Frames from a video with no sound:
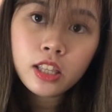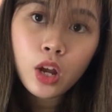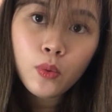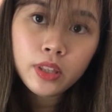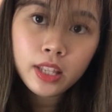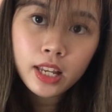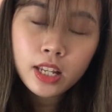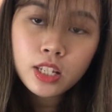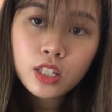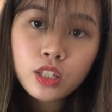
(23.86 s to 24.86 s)

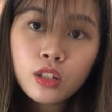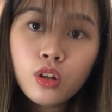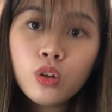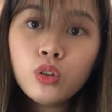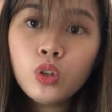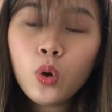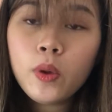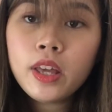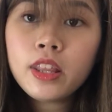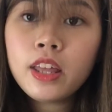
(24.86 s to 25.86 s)
nowadays,
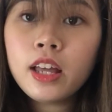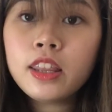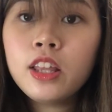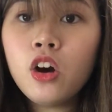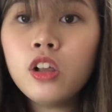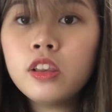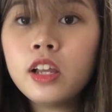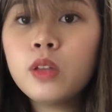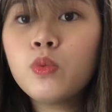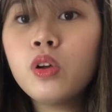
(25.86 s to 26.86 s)
knowing that the
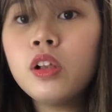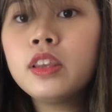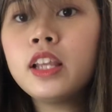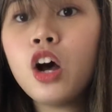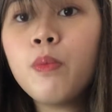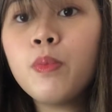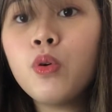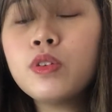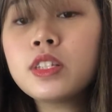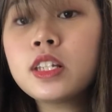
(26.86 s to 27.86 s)
online world now
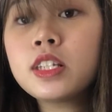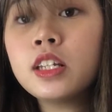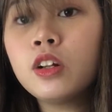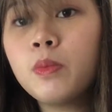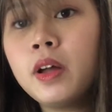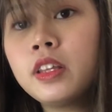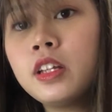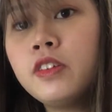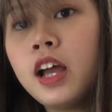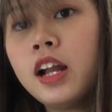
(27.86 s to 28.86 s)
poses an
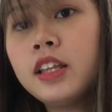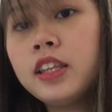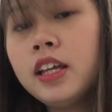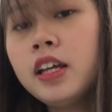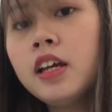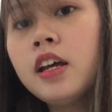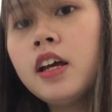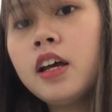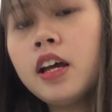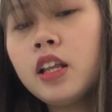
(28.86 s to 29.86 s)
augmented reality
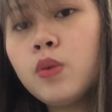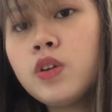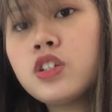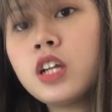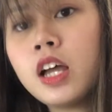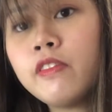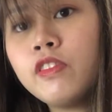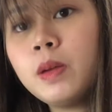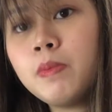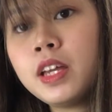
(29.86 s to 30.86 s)
in which
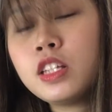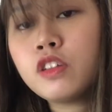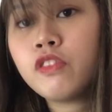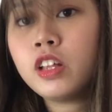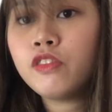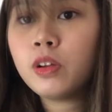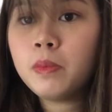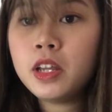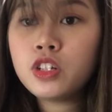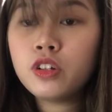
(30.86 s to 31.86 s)
every piece of
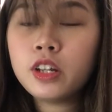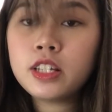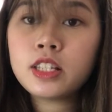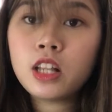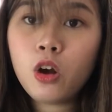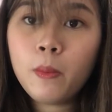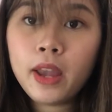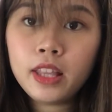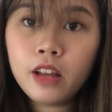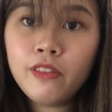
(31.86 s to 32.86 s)
information is now
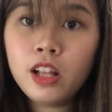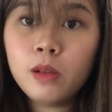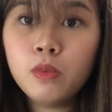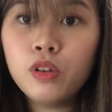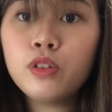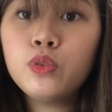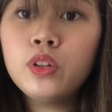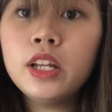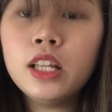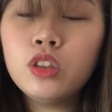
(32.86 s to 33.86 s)
made available through
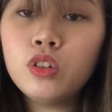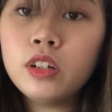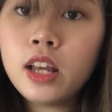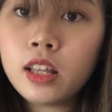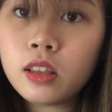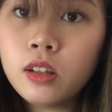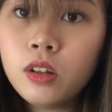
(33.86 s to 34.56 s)
the internet.